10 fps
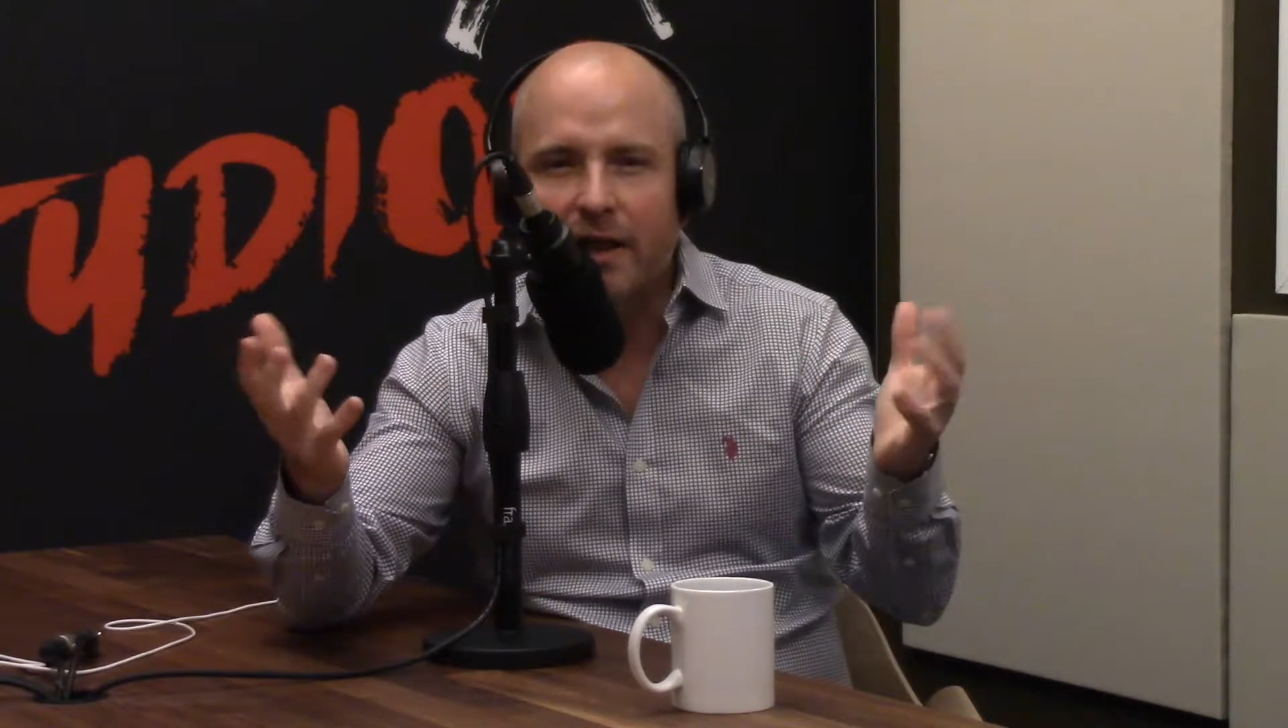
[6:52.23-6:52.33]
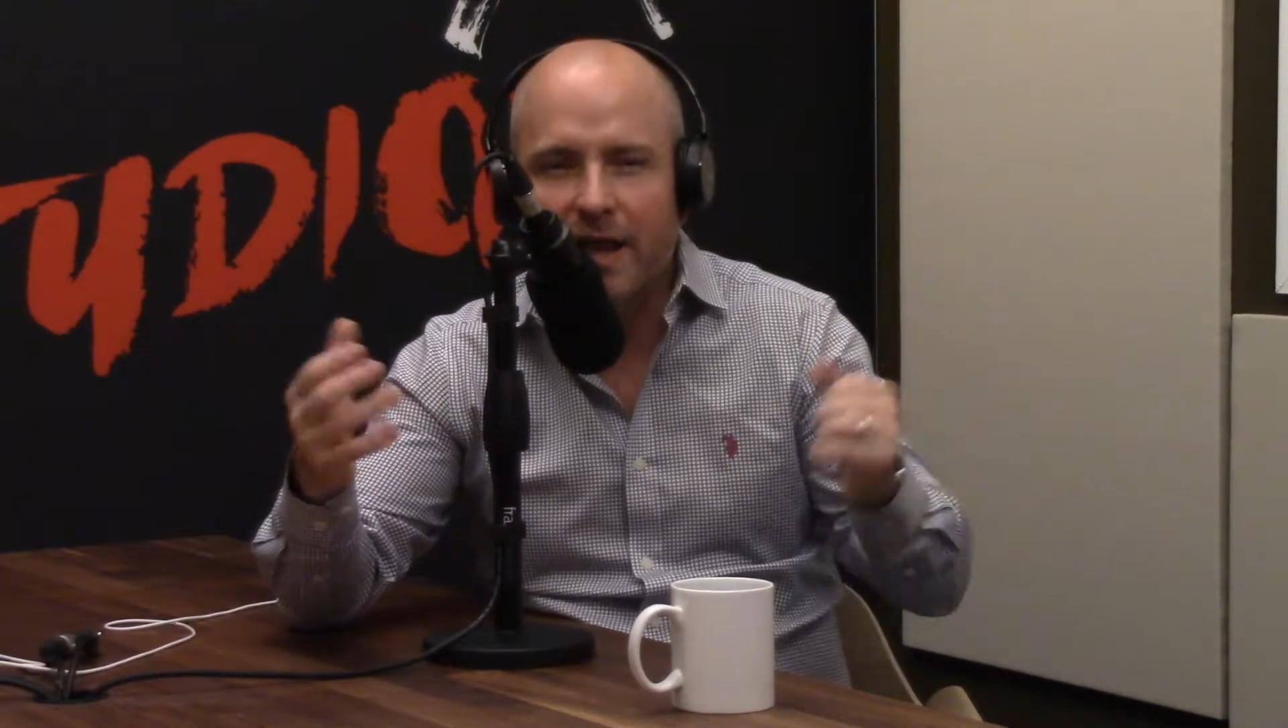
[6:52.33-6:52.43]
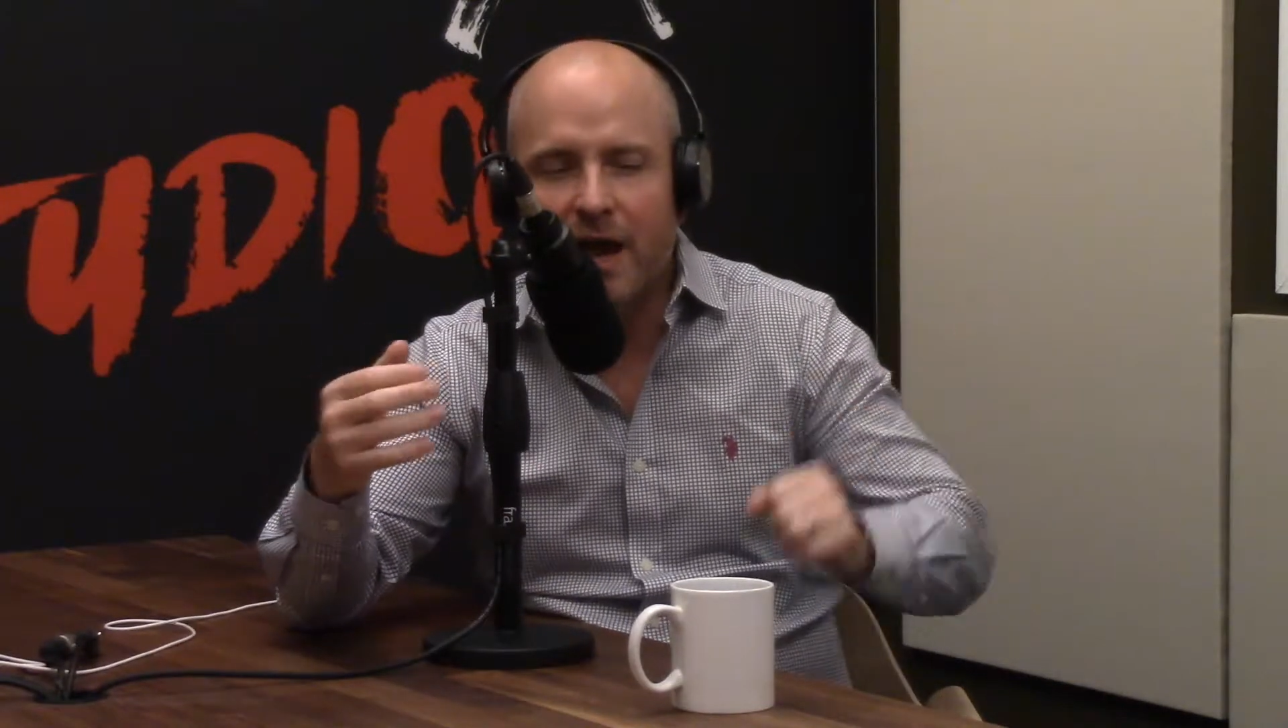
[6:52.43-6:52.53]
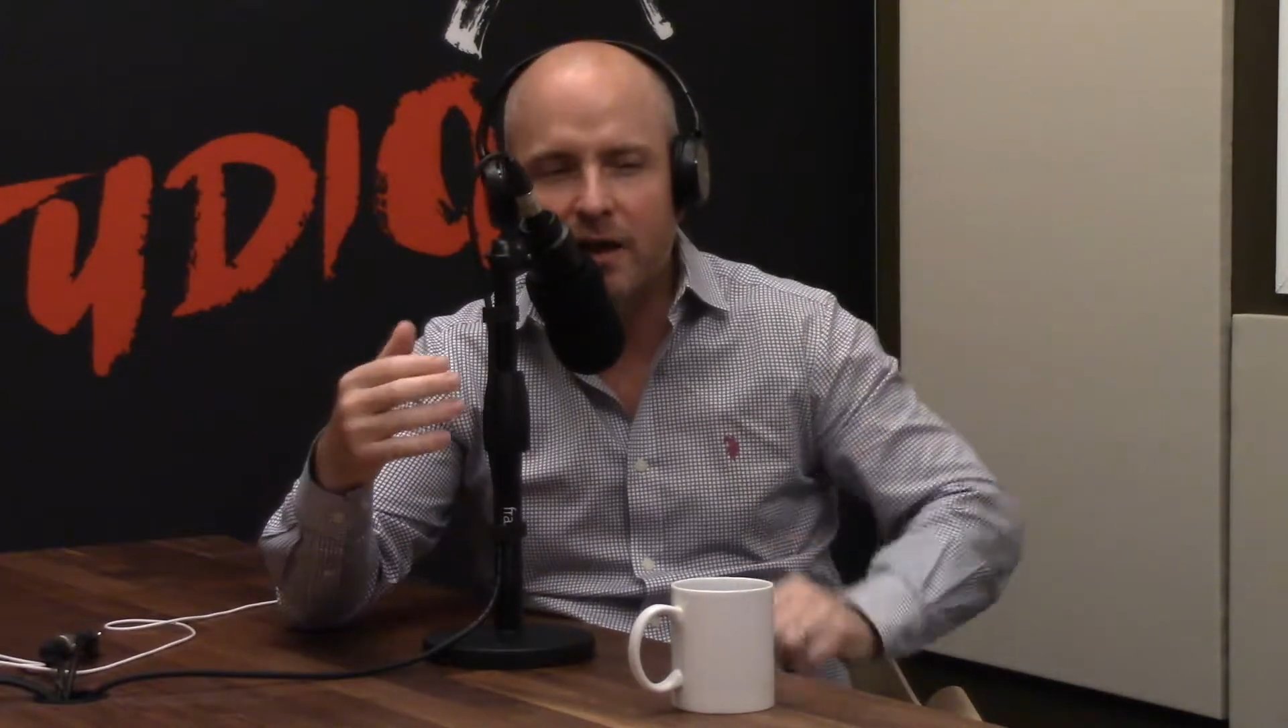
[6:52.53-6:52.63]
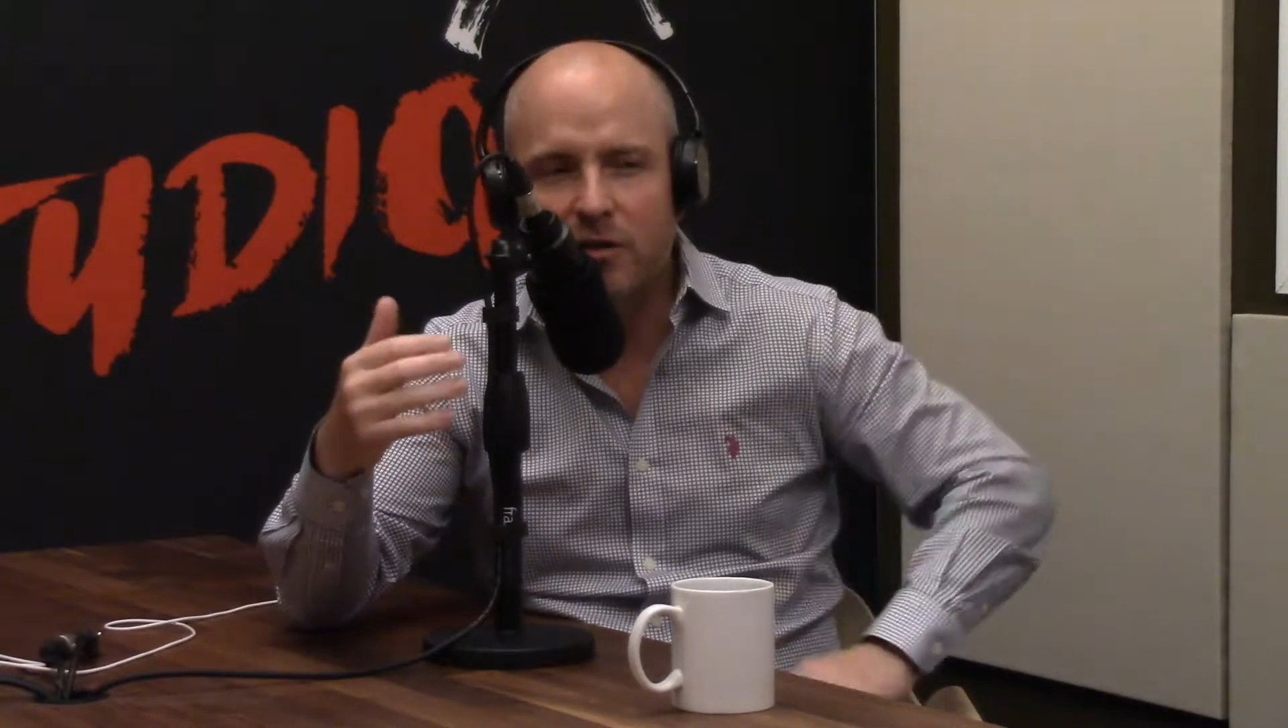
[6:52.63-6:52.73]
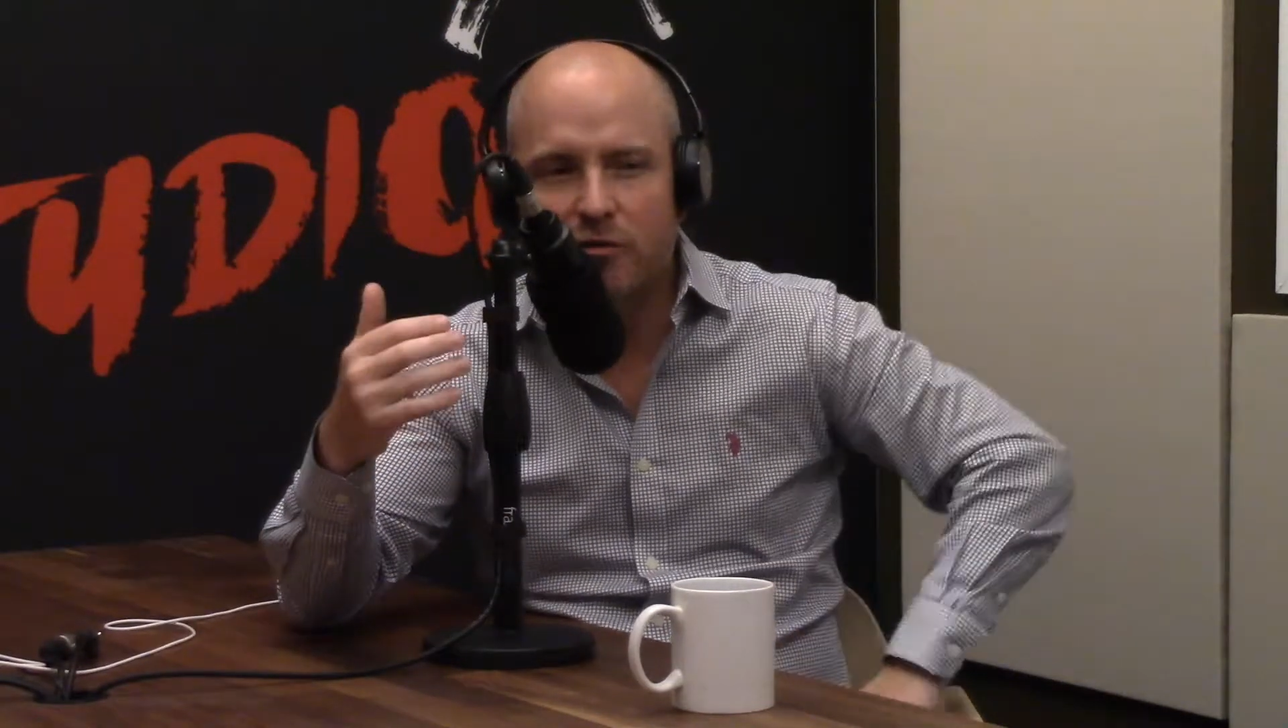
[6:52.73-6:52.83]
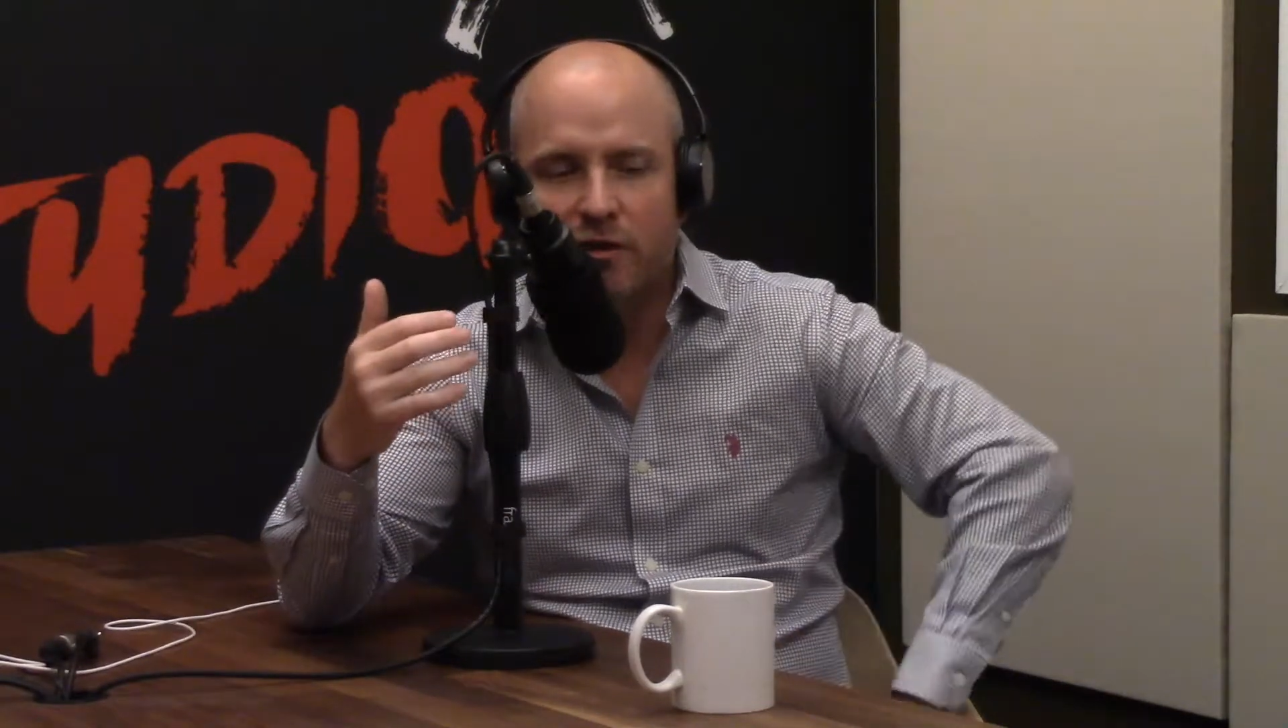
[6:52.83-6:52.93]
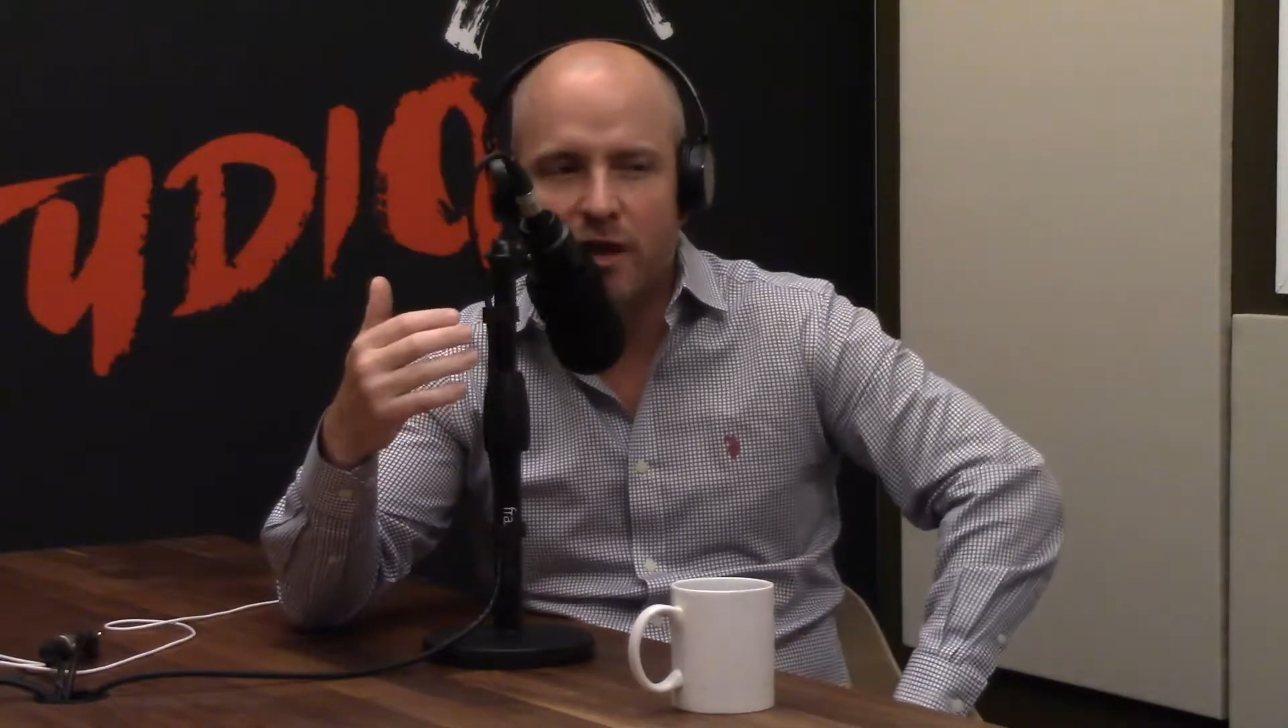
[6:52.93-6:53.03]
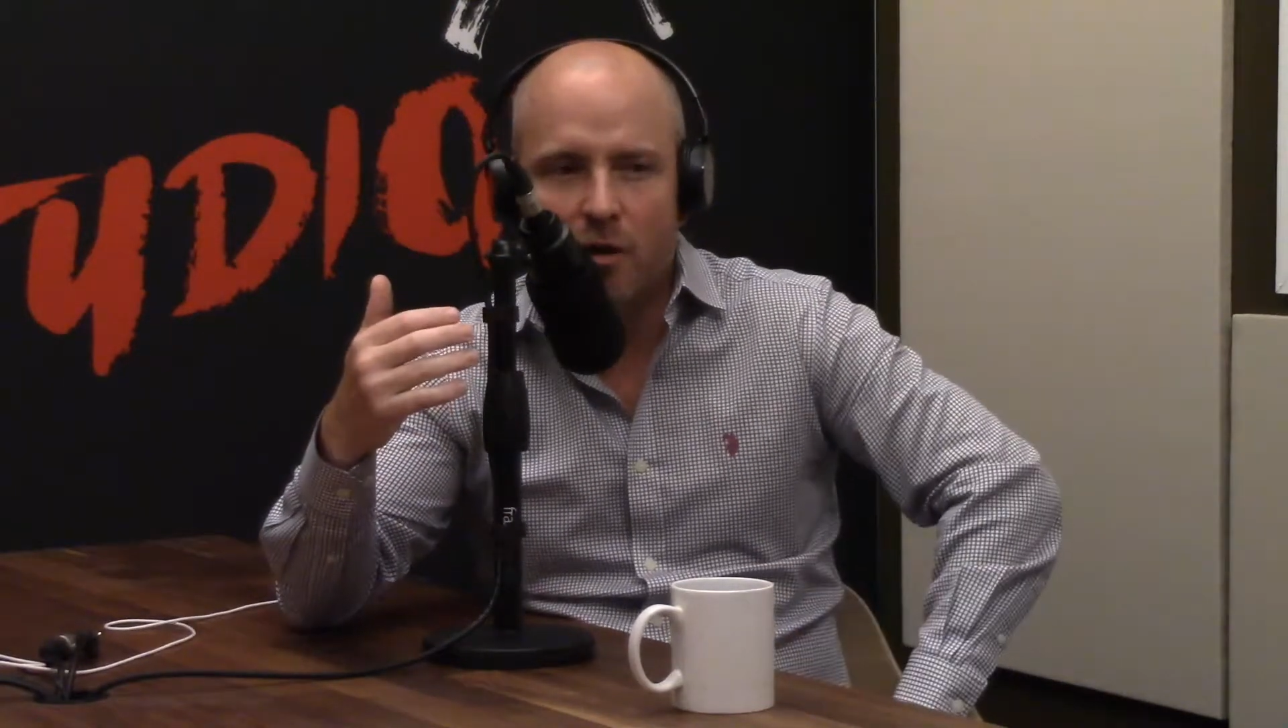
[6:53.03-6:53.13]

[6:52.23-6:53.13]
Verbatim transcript: Like, how do you say,